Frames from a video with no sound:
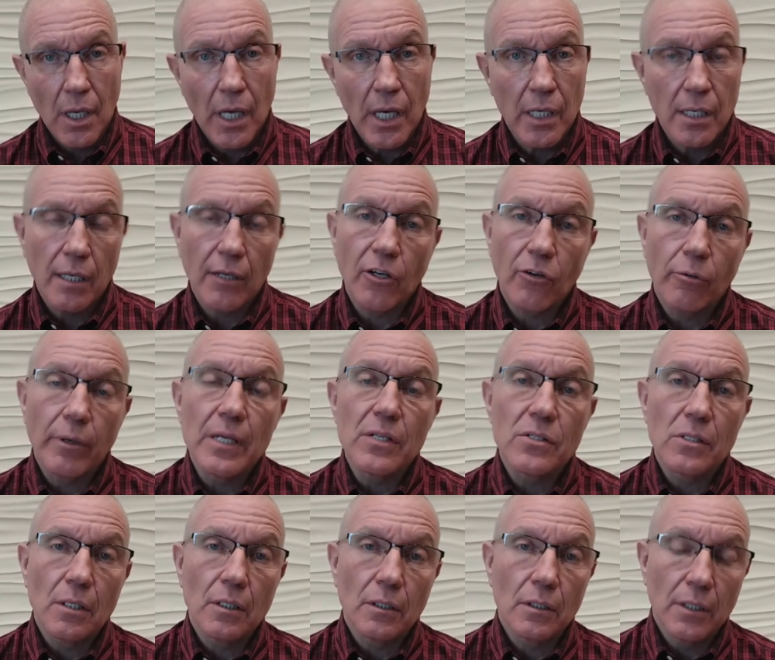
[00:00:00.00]
and
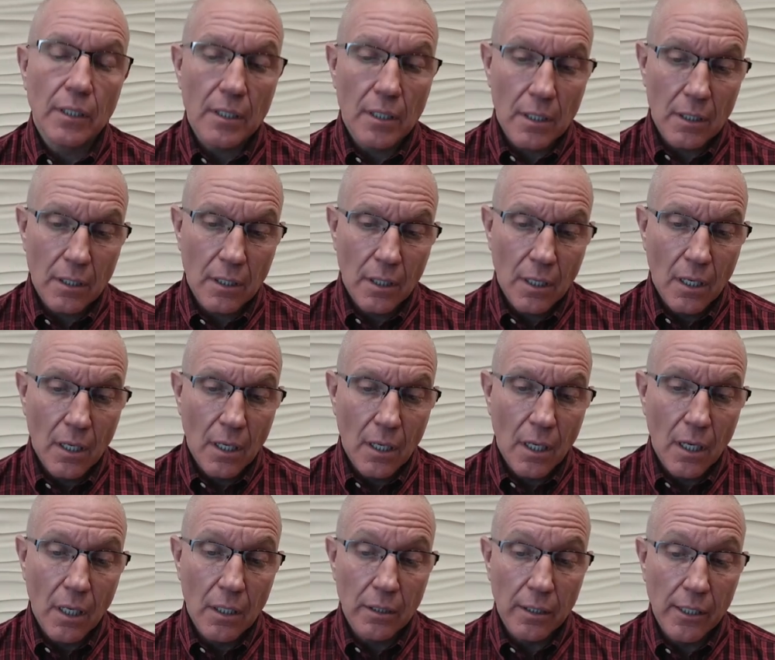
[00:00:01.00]
increasingly
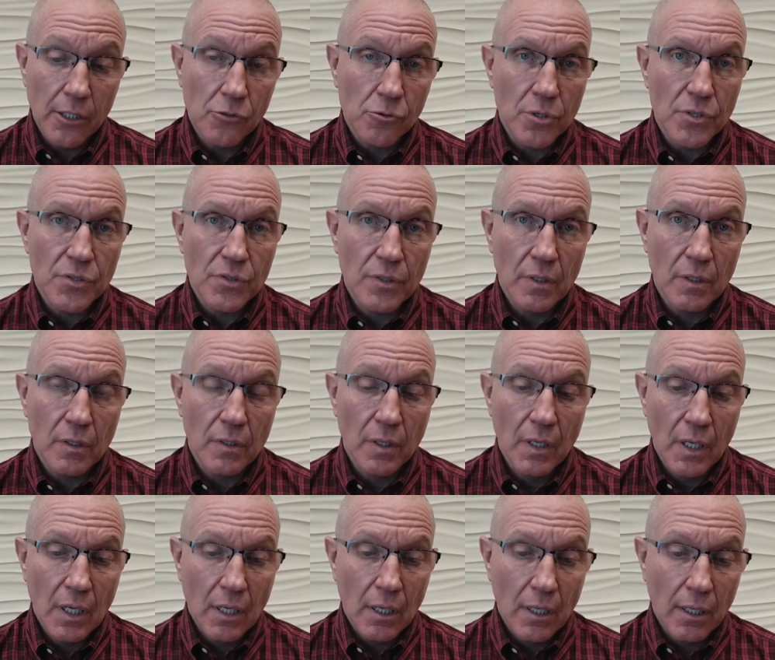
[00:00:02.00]
uninterested
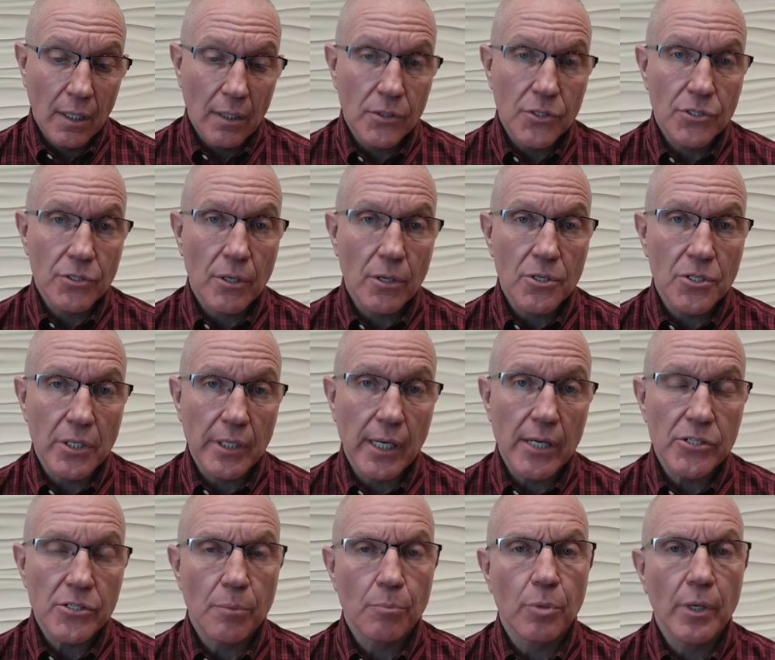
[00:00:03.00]
in searching
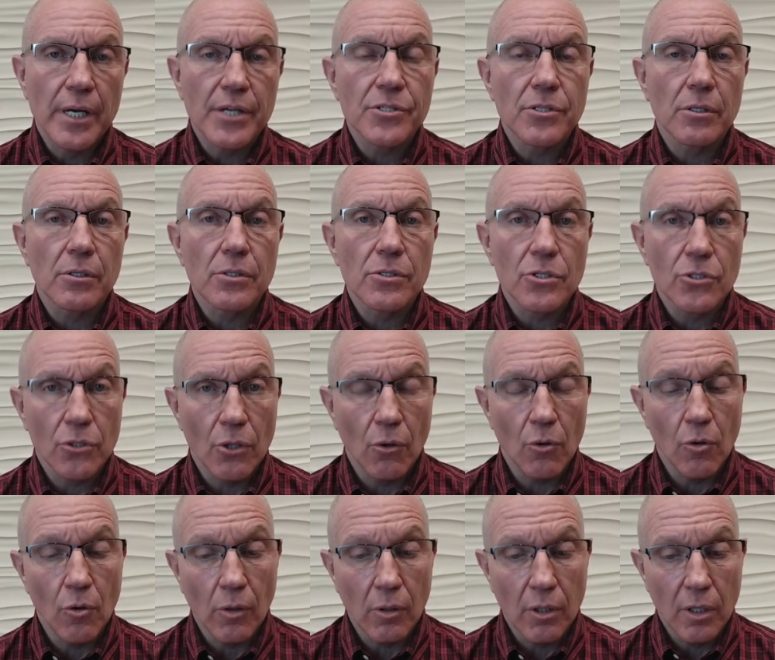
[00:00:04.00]
his oppressor's
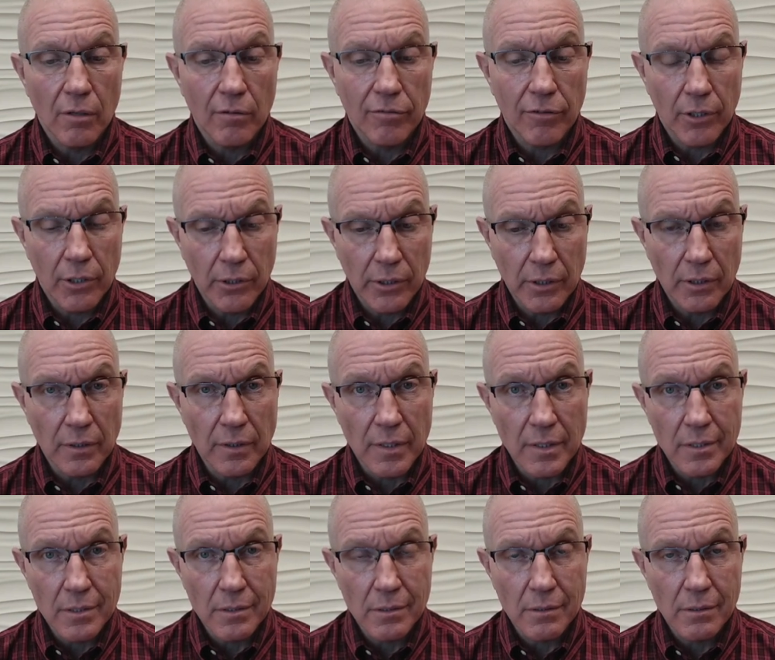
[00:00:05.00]
soul for
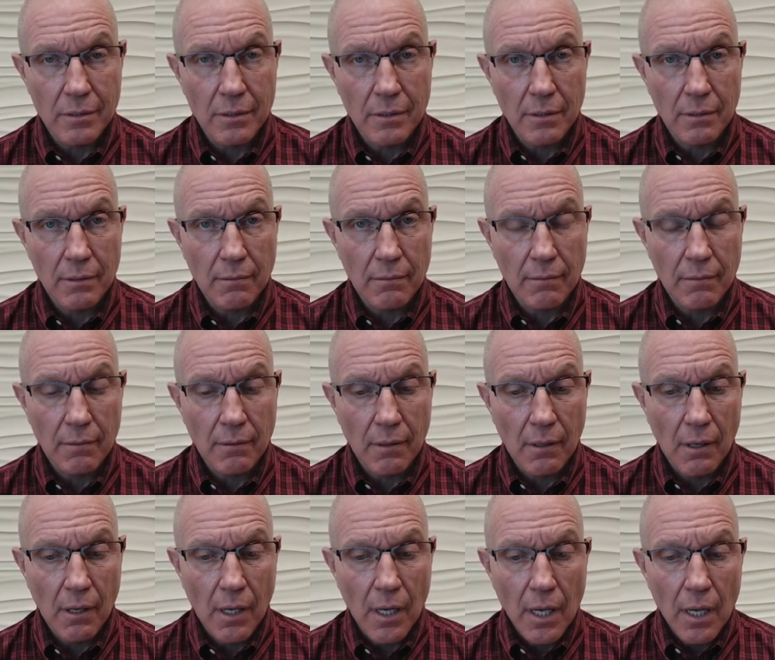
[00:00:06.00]
goodness.
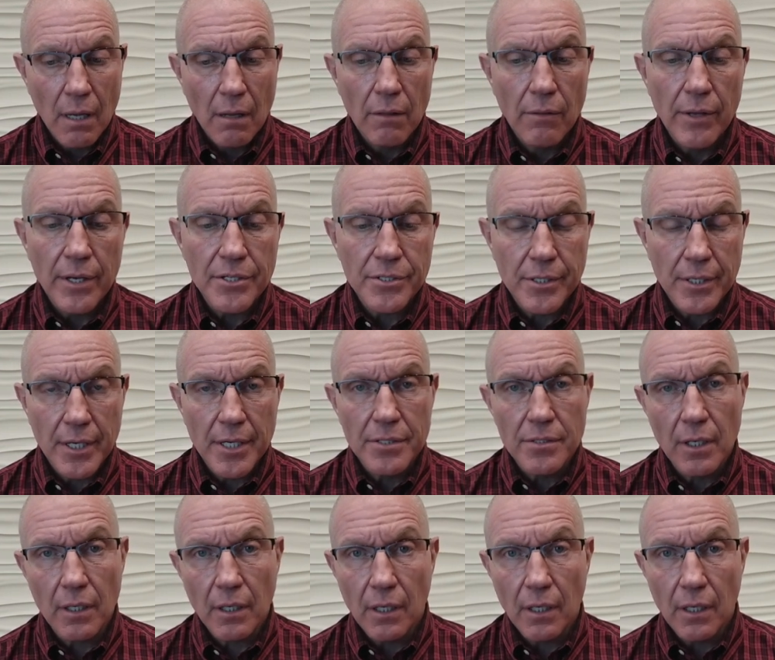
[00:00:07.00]
This is the